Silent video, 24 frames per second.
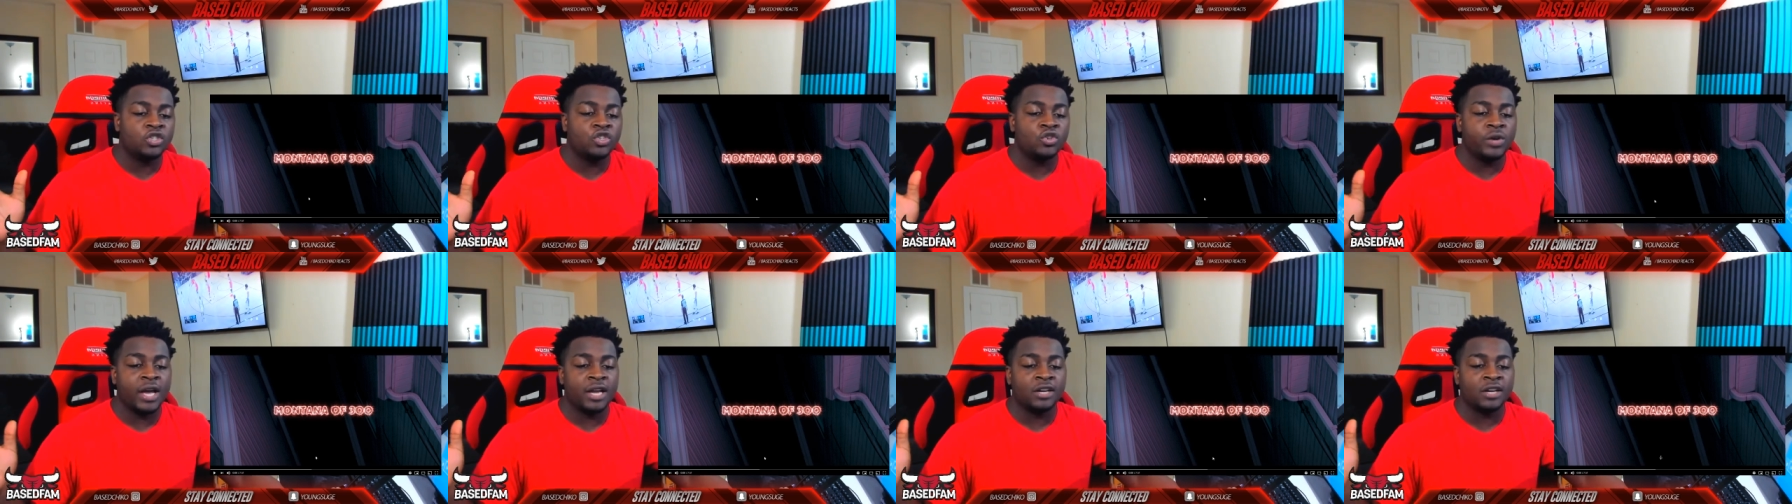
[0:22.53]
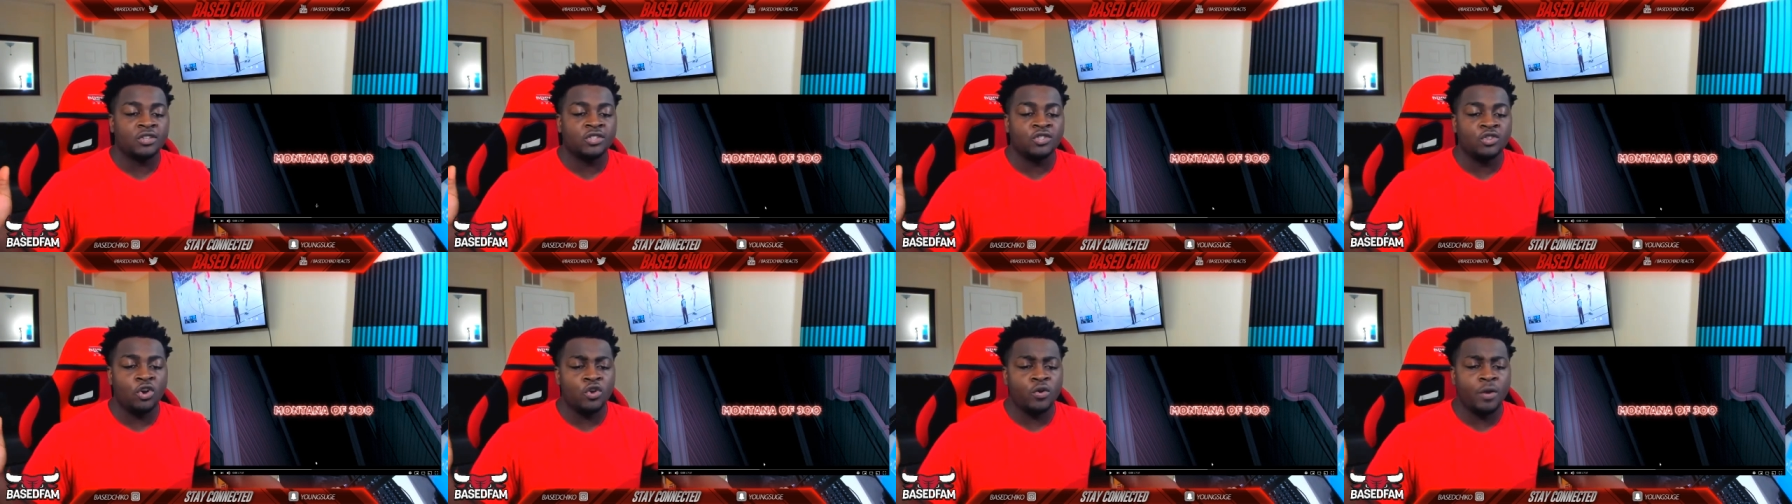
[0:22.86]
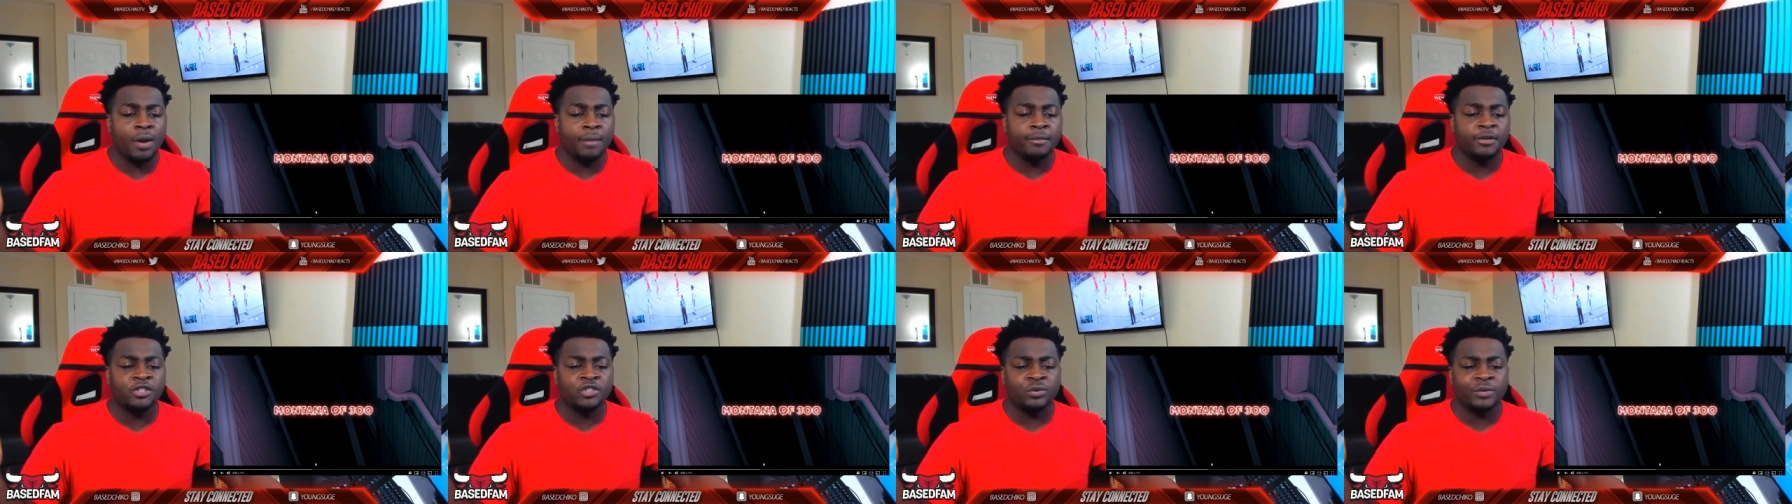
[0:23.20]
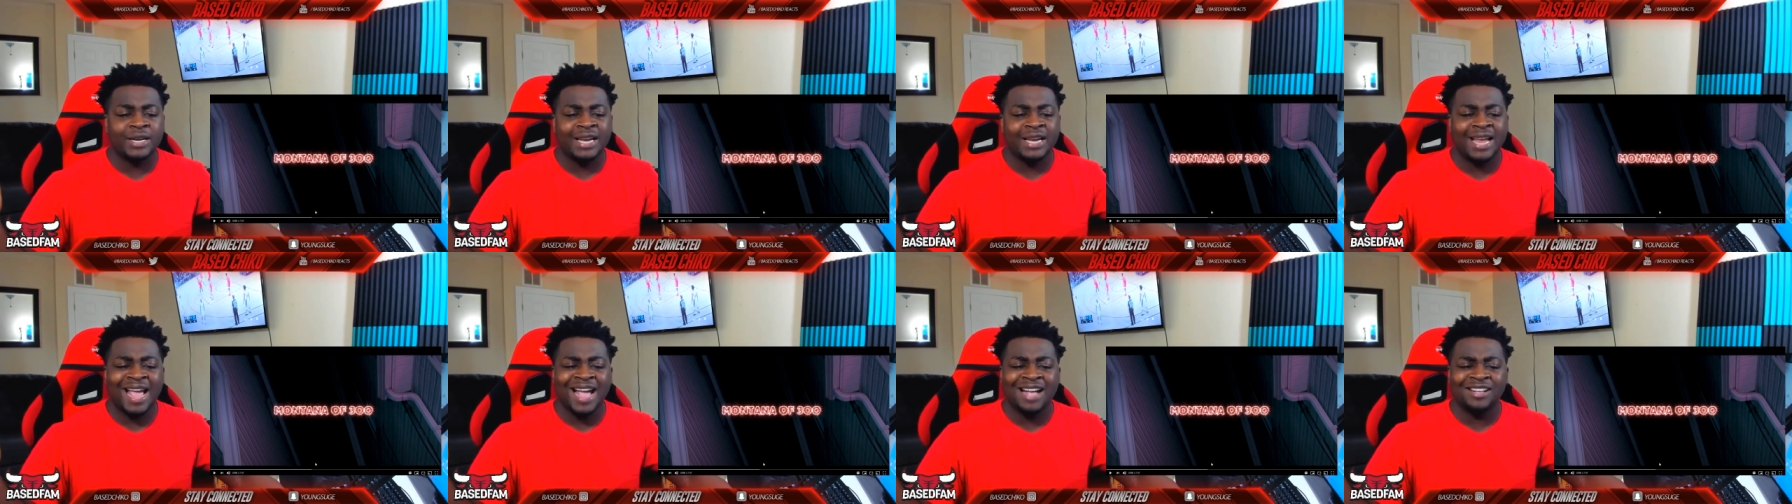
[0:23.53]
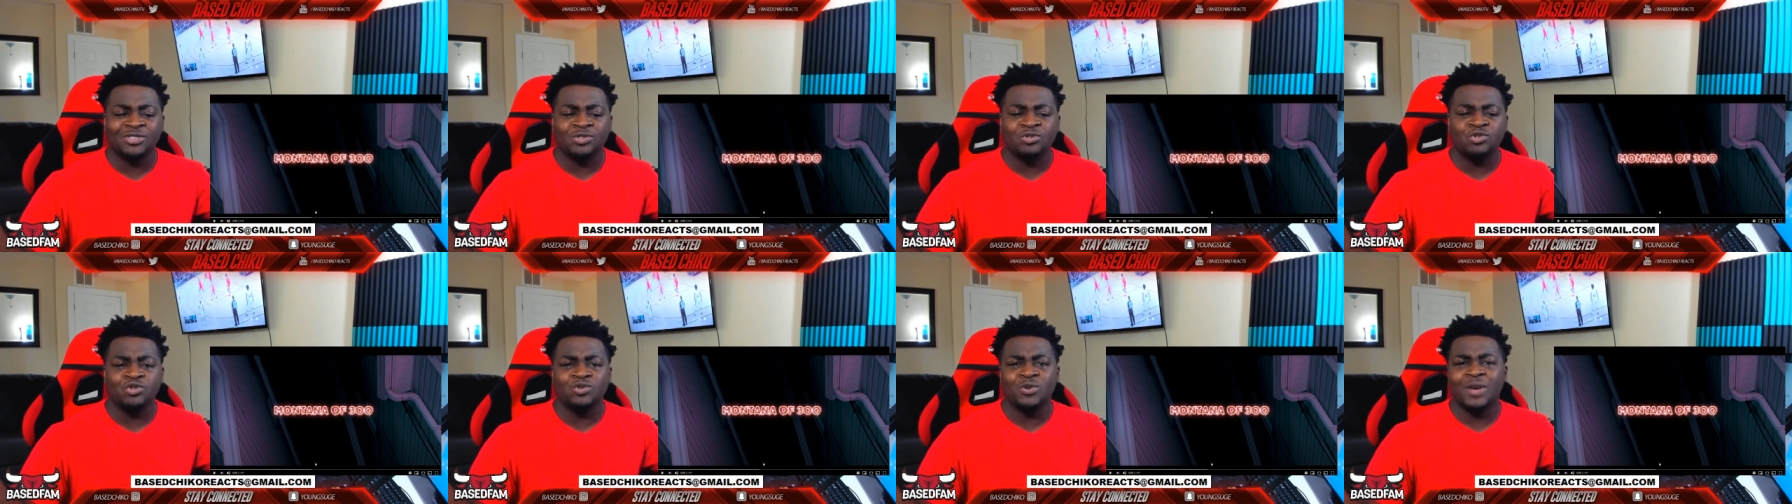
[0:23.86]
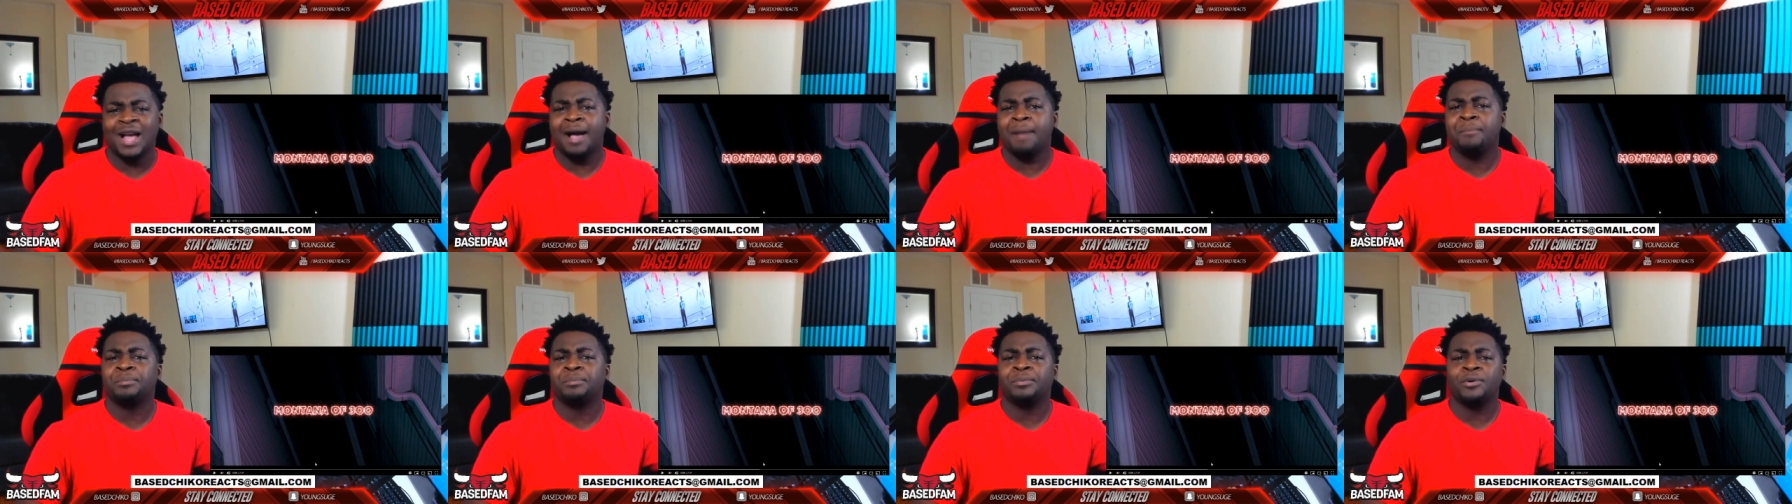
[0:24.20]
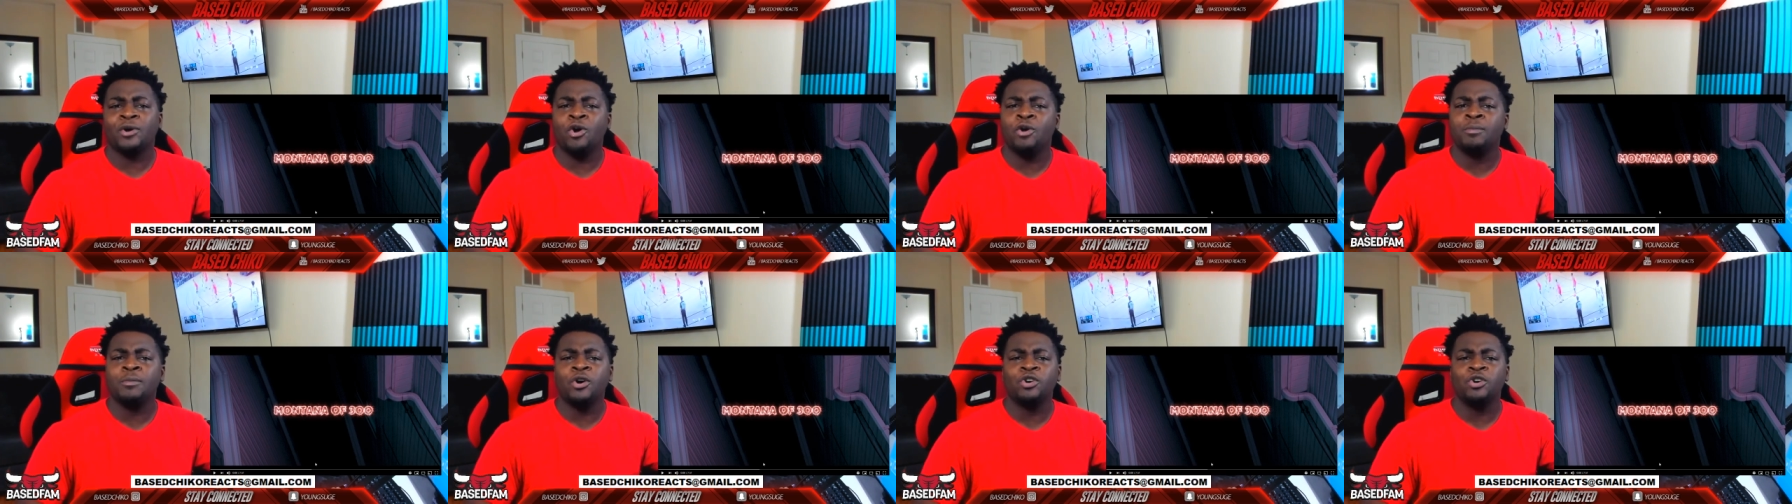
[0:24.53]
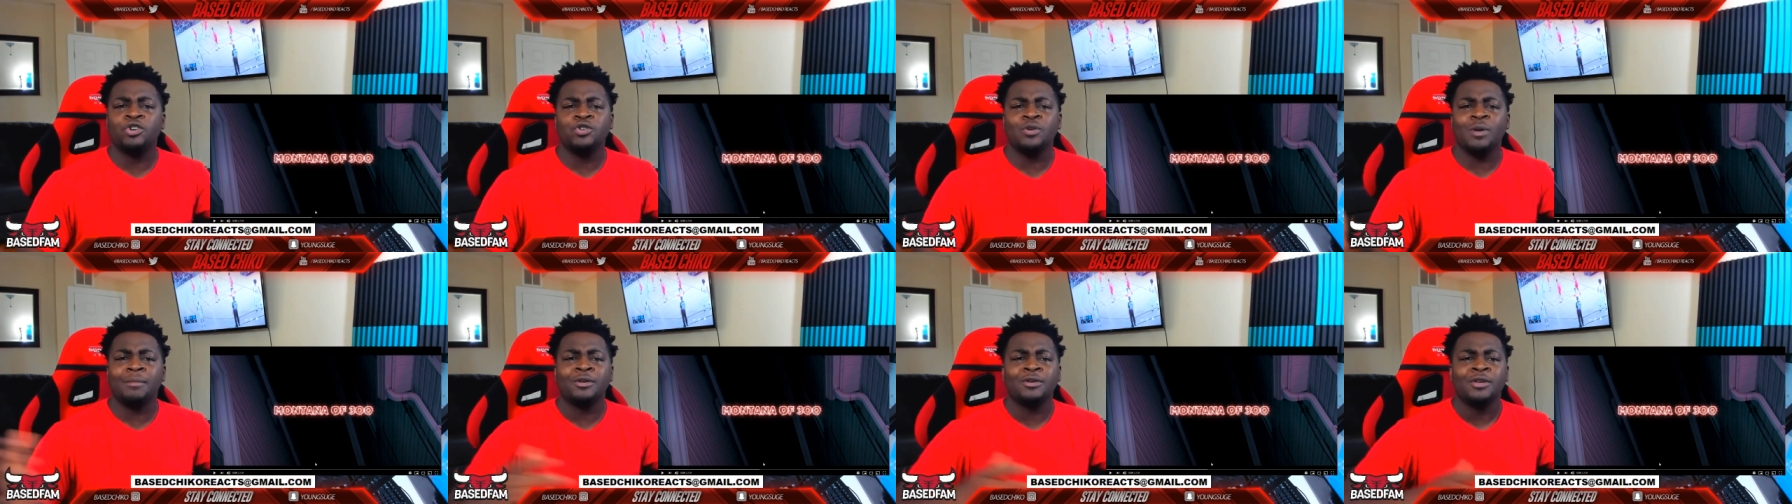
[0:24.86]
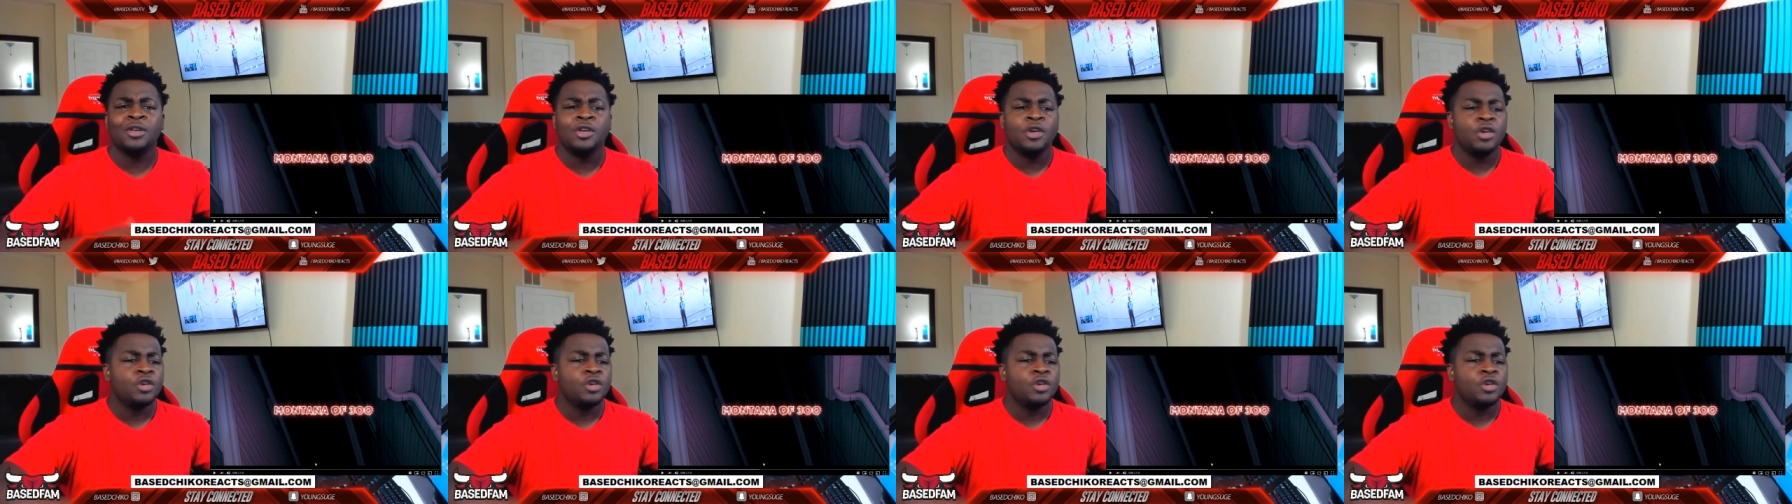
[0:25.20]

you got a song you want me to react to, you got promo, you want me,